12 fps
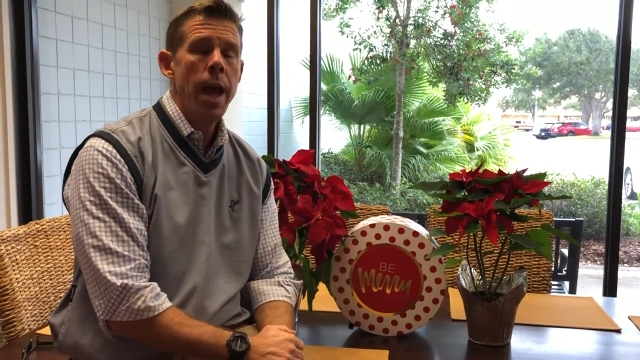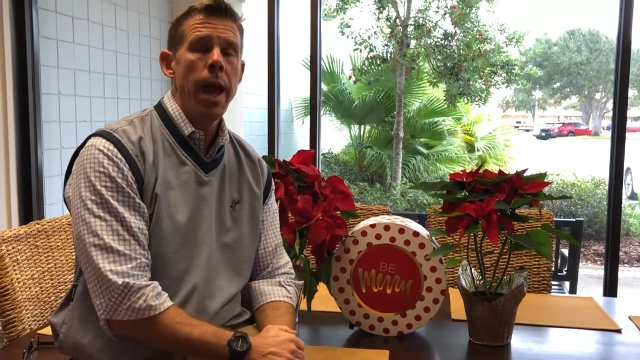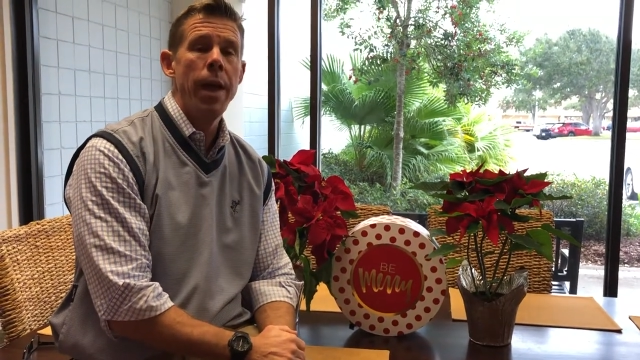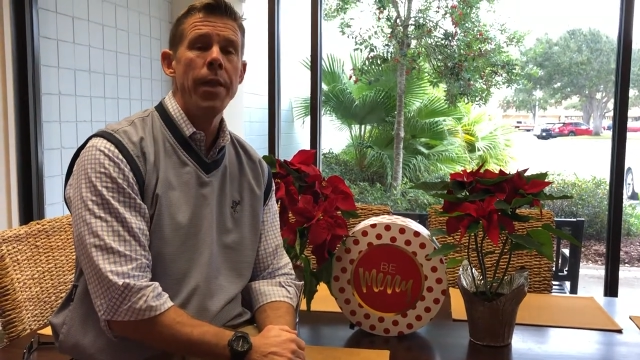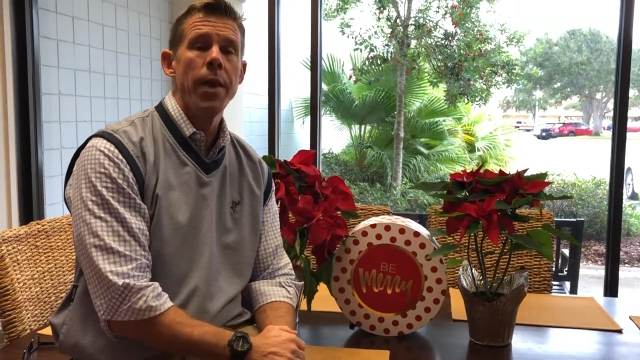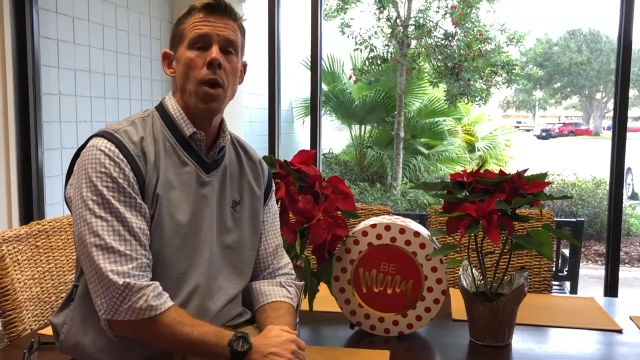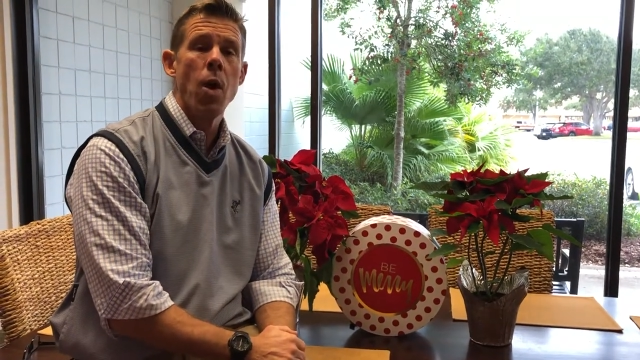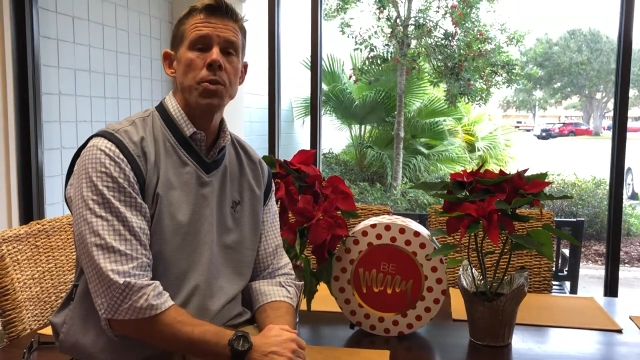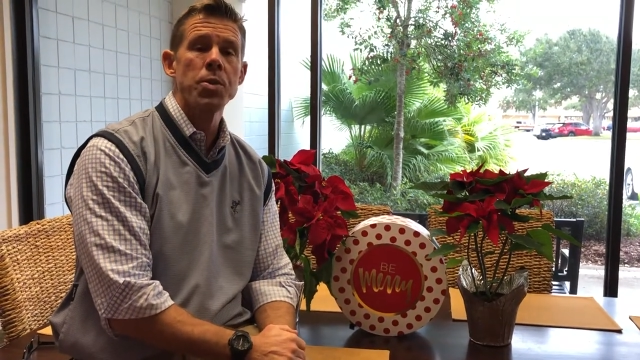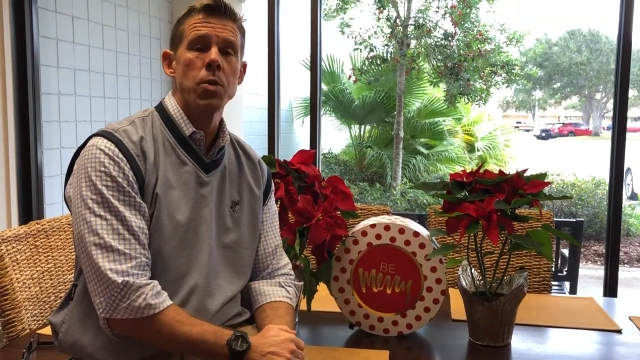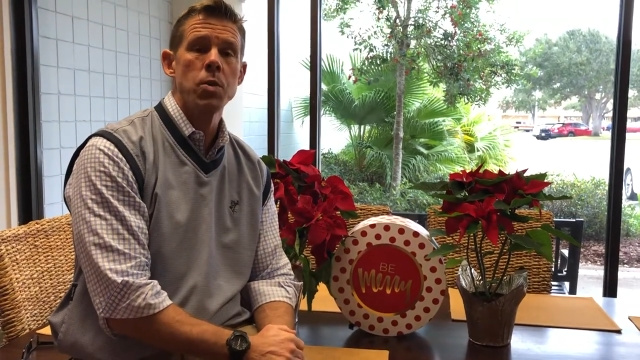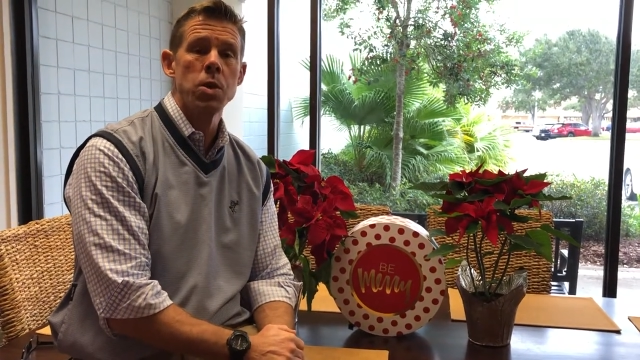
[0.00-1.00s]
And then
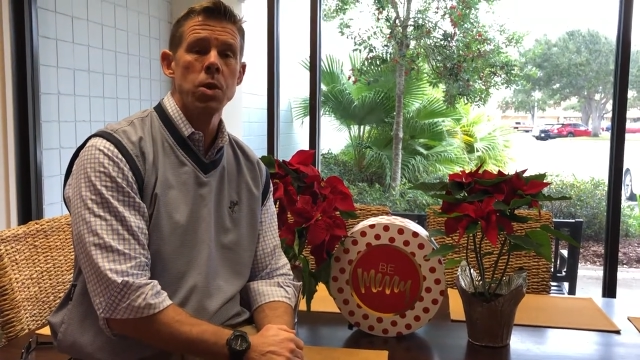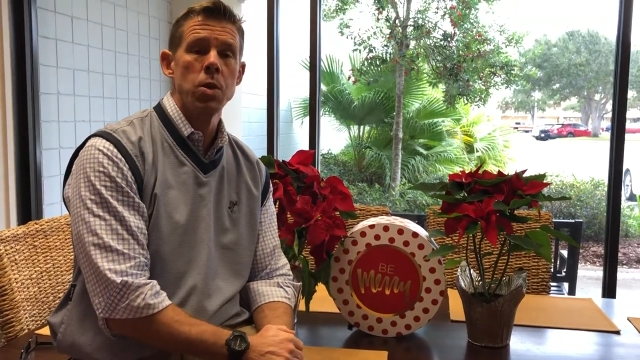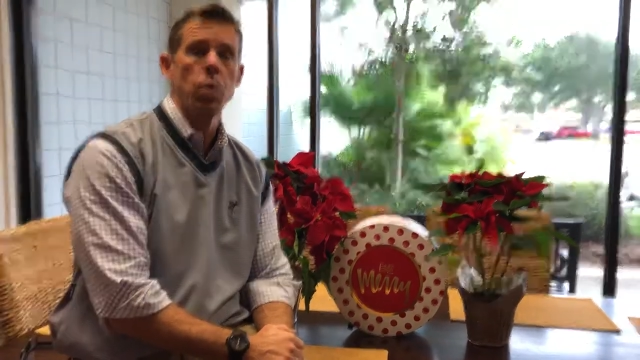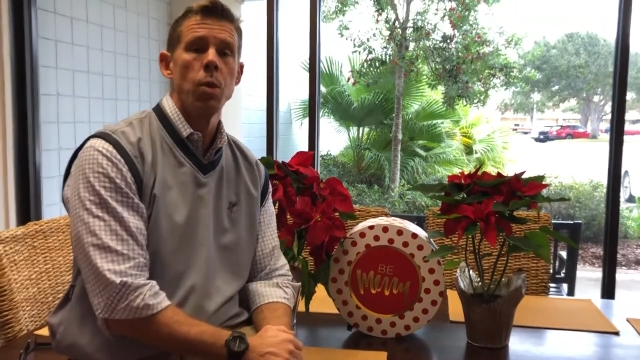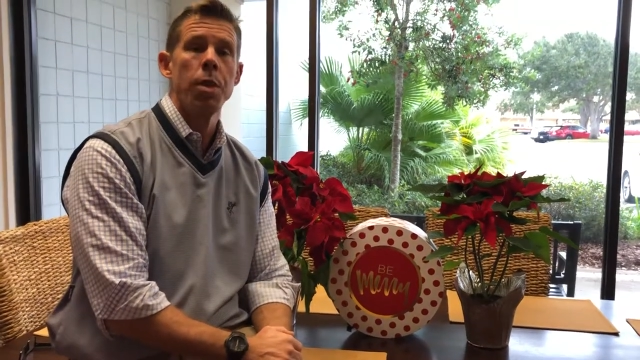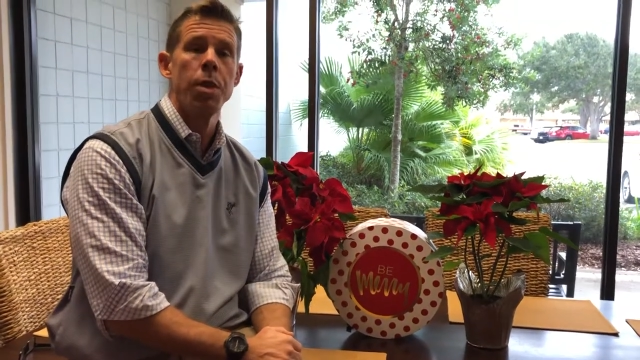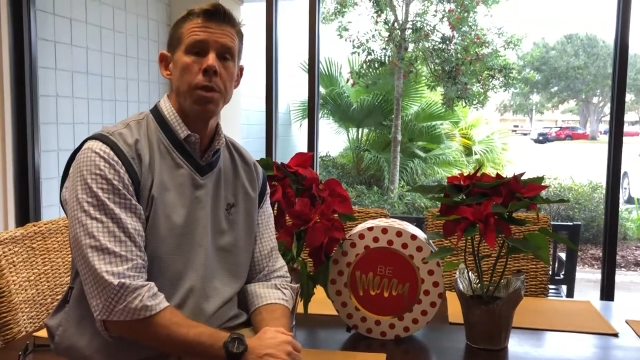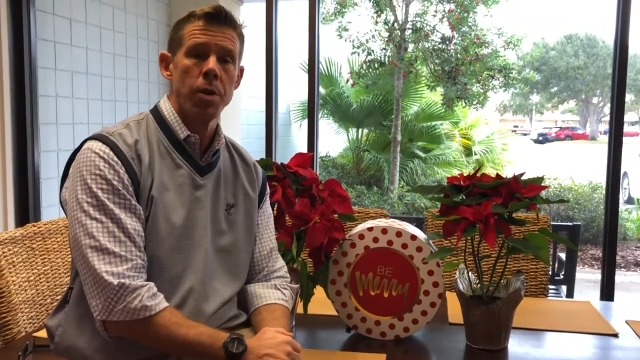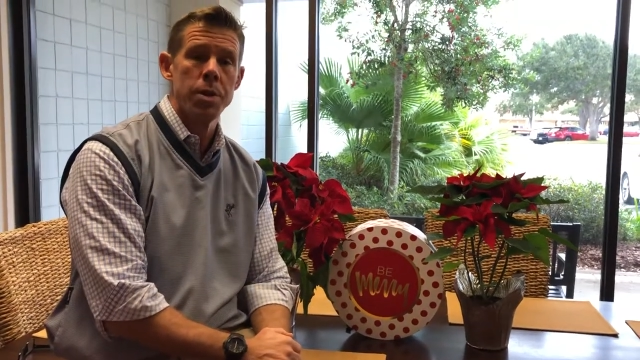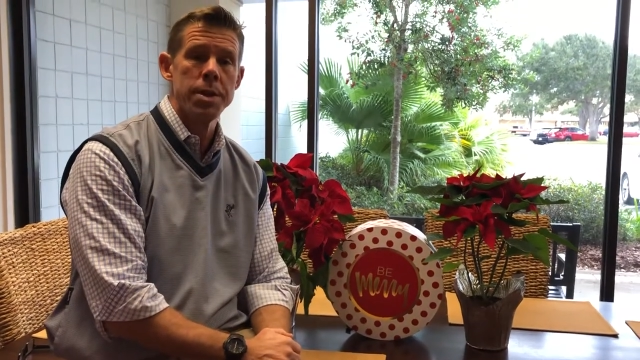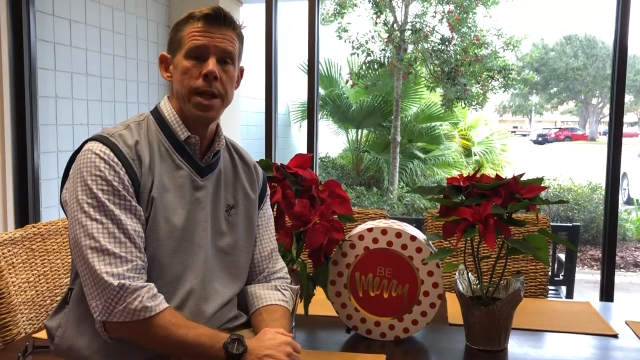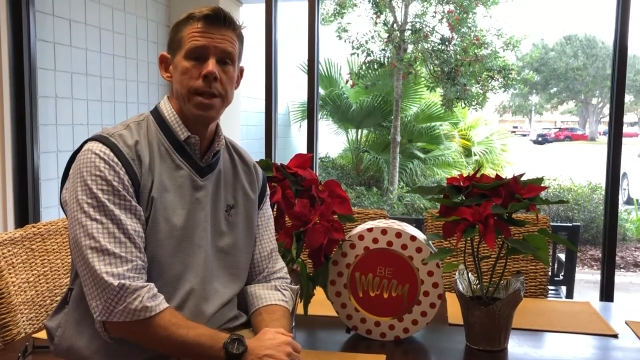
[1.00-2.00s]
also too,
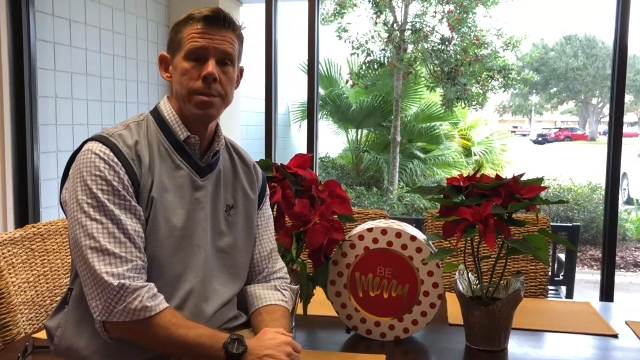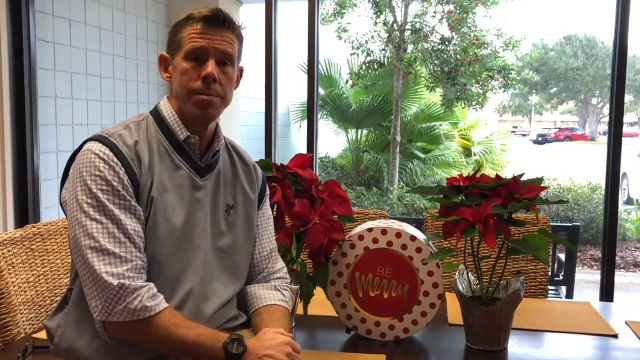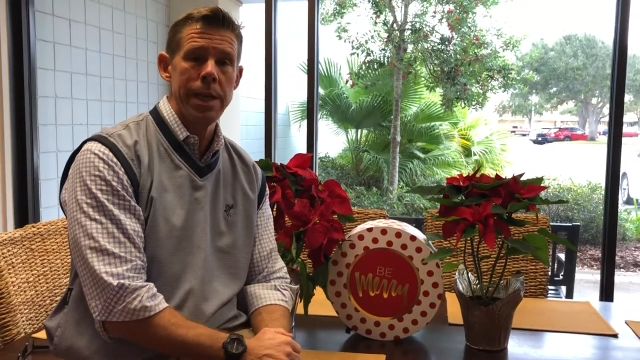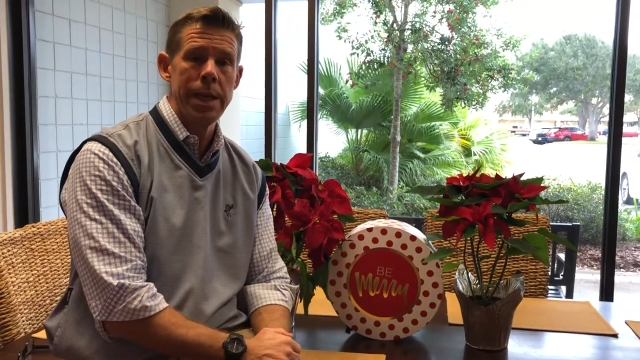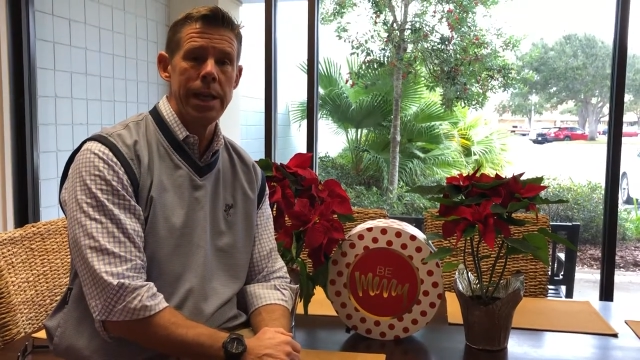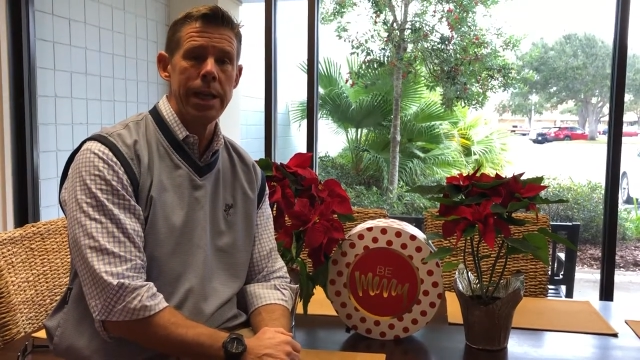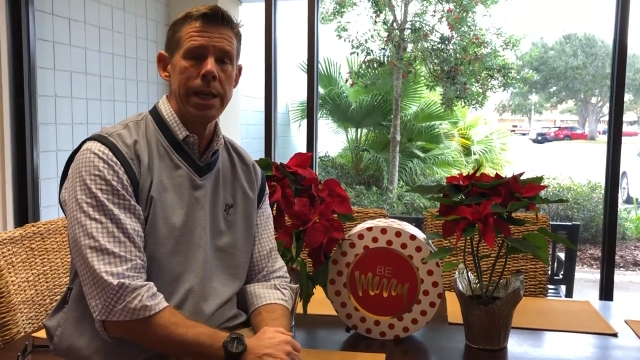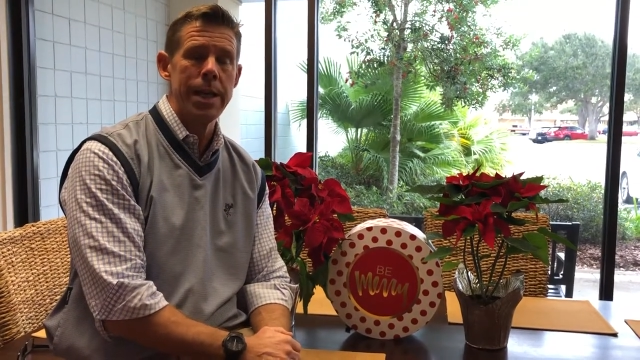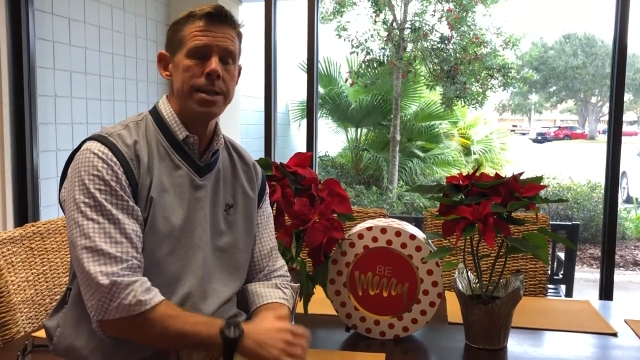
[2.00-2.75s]
Thursday's meeting